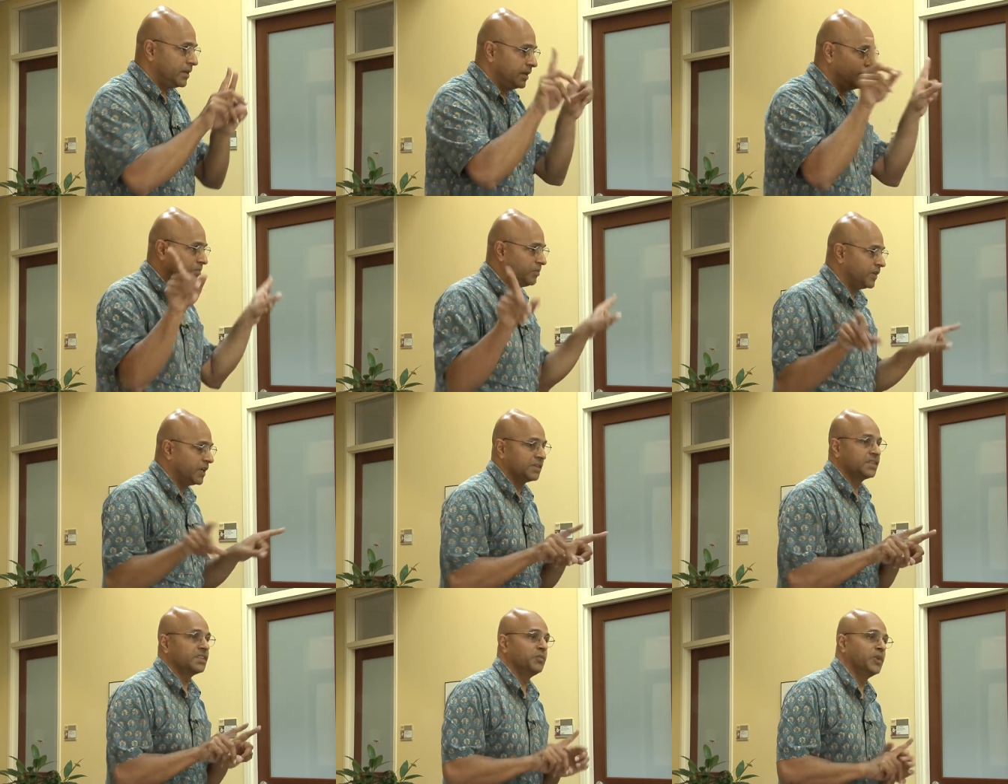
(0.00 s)
he does
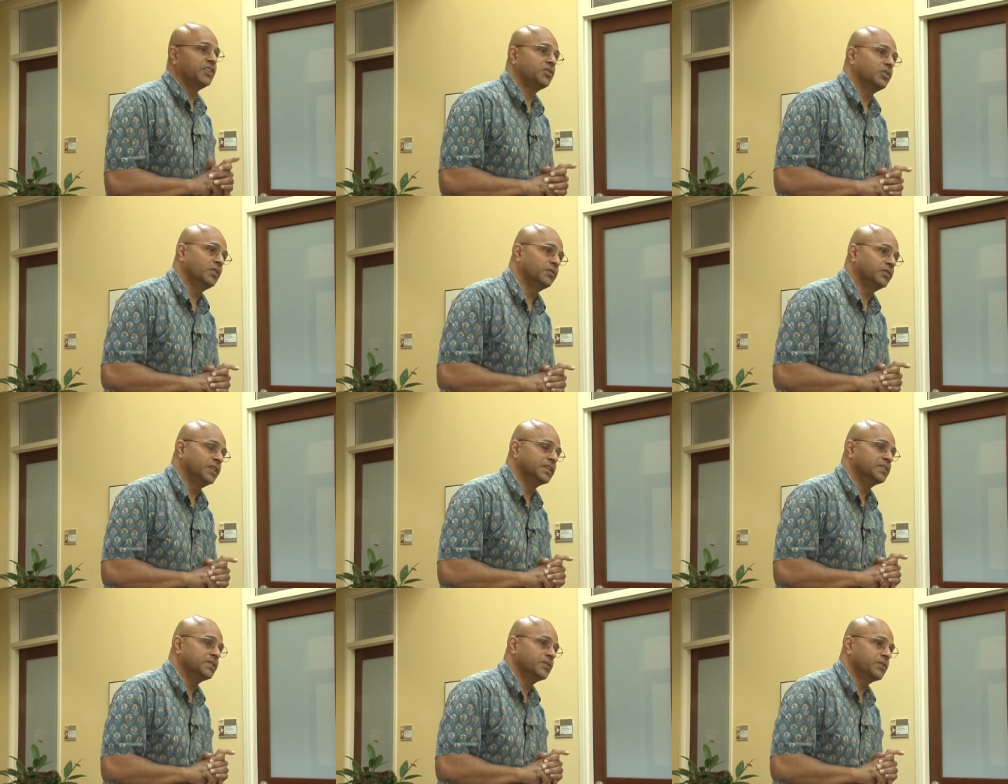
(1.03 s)
a summation of
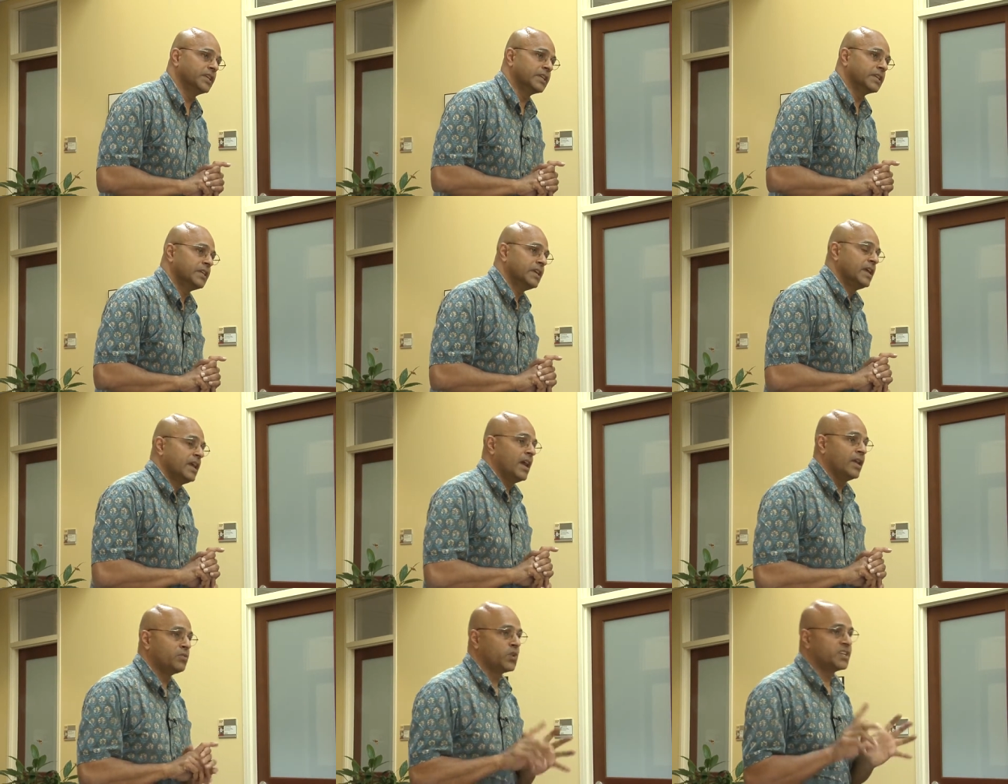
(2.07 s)
these three.
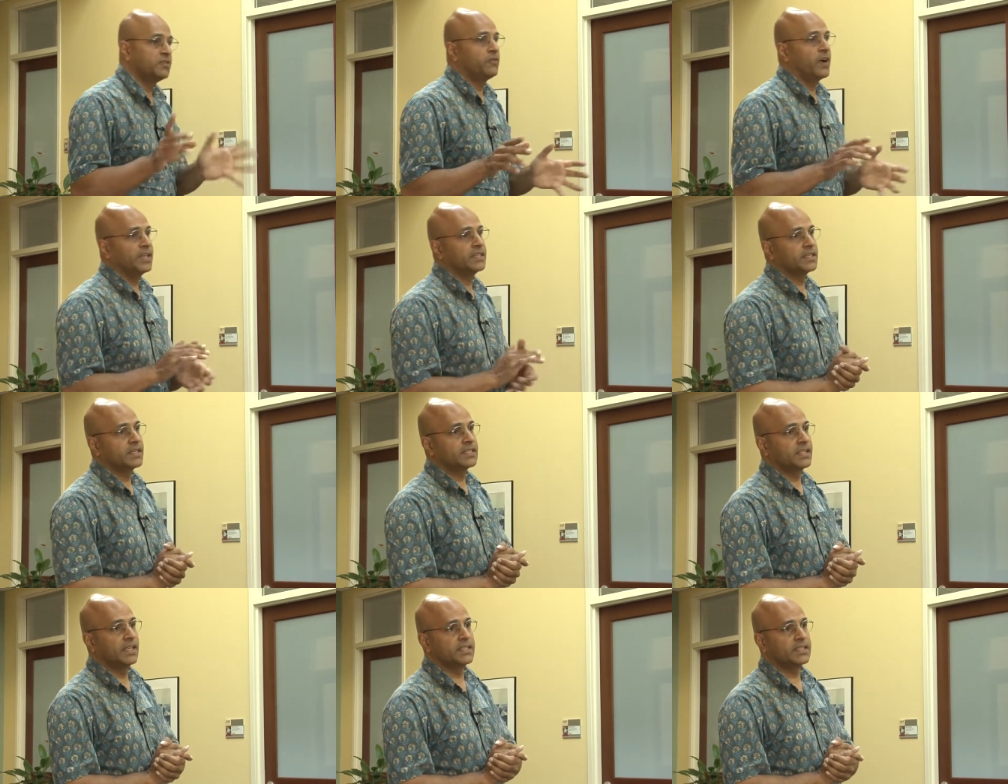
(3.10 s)
And what he finds is
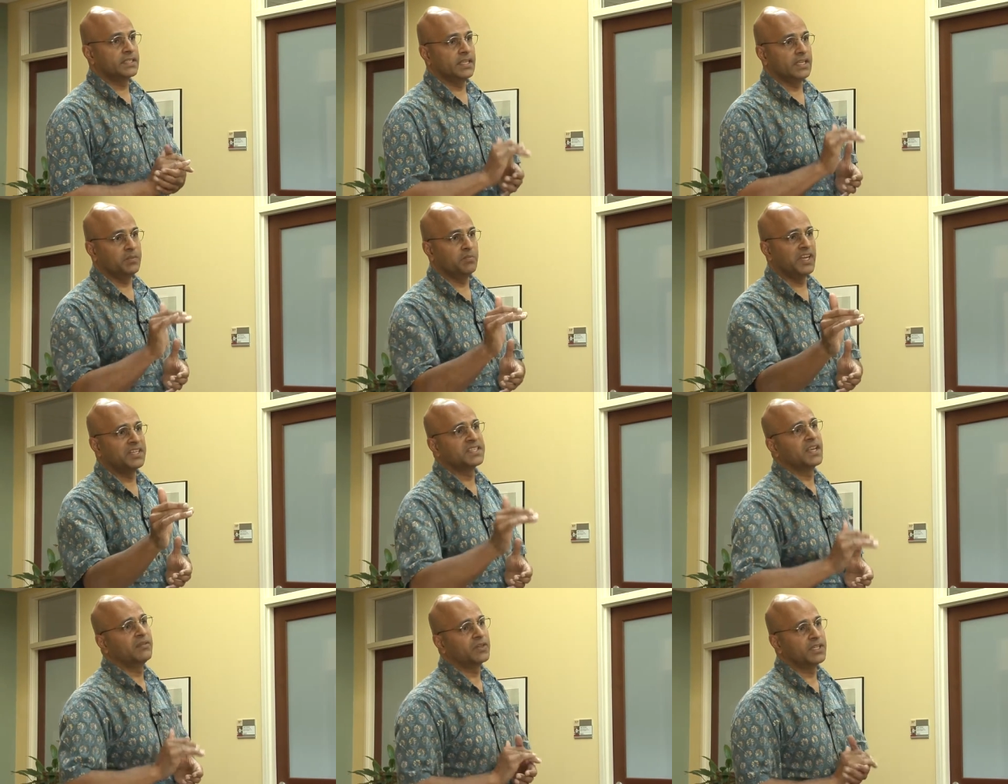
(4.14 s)
since the mid
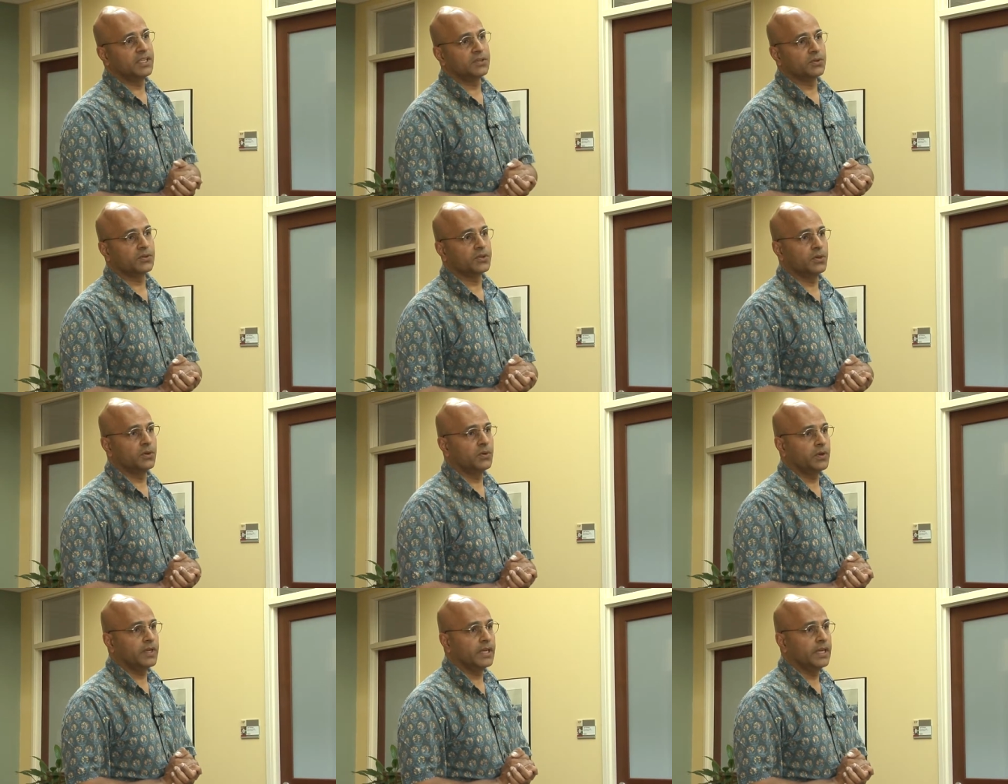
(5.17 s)
70s or
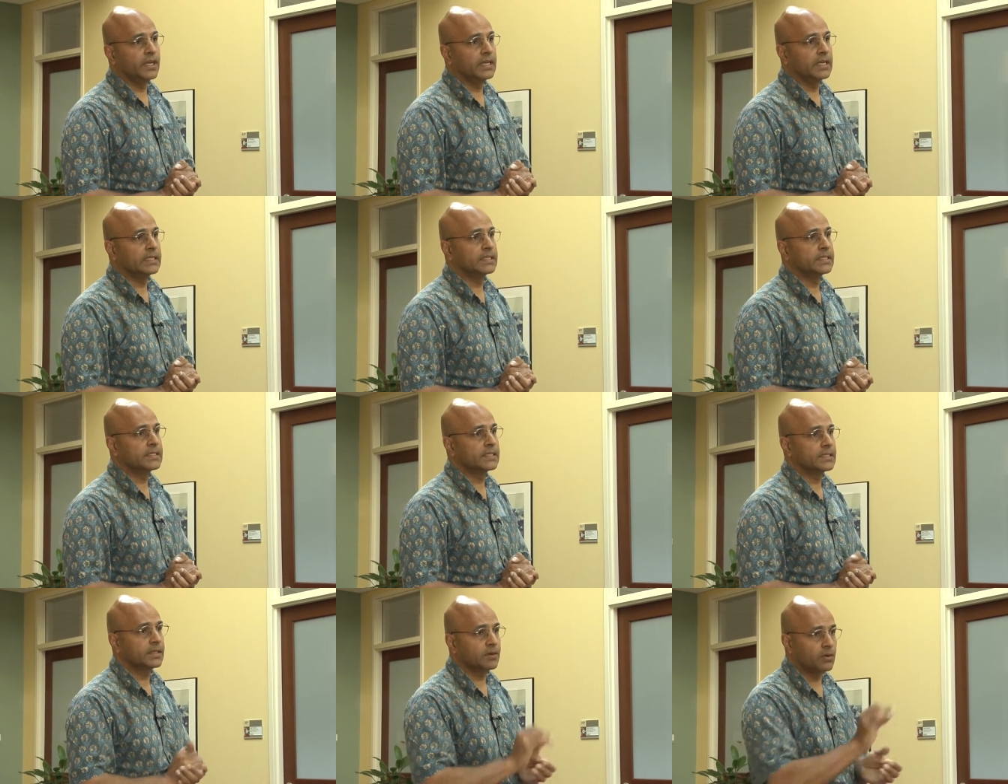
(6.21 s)
so,
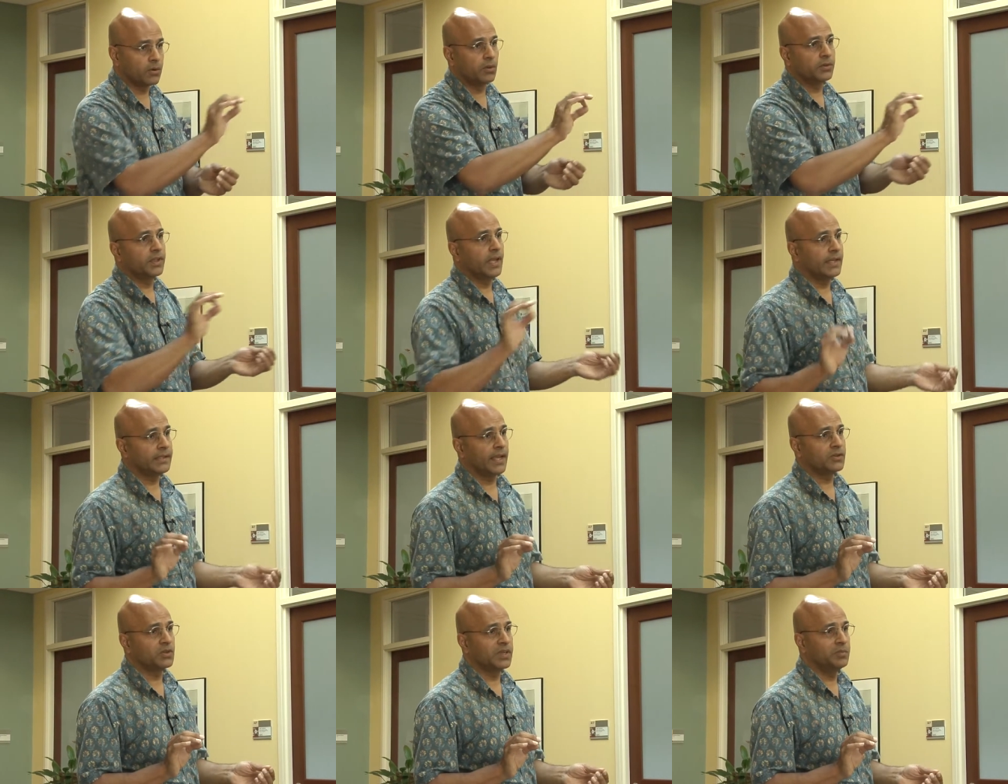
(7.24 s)
India's growth has
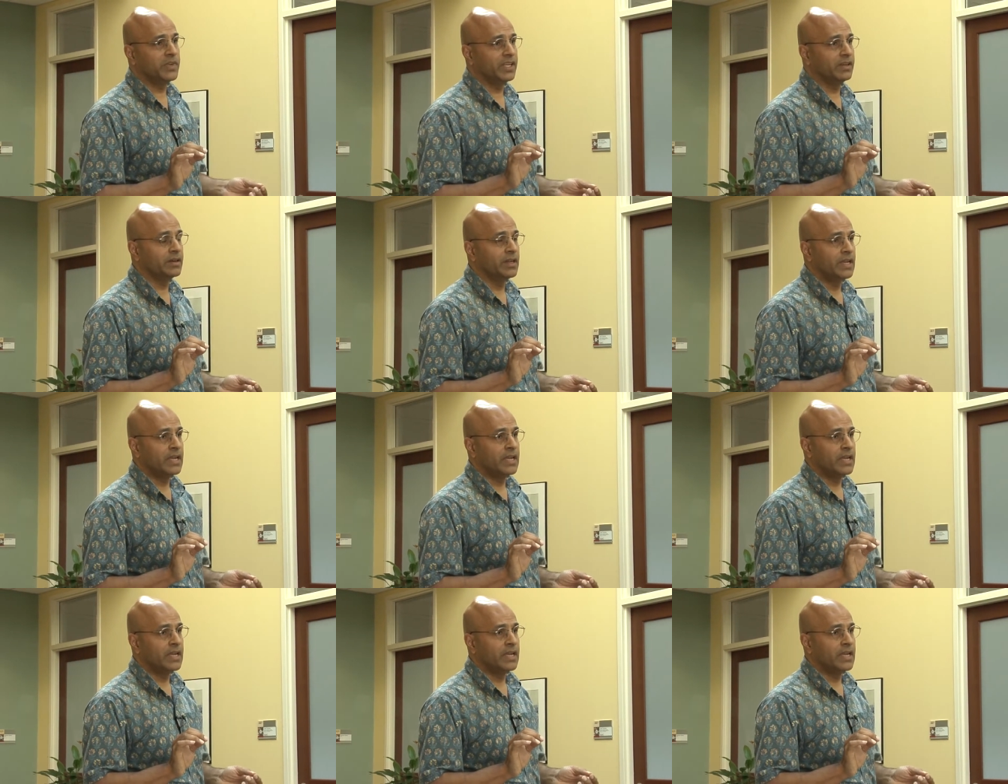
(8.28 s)
actually been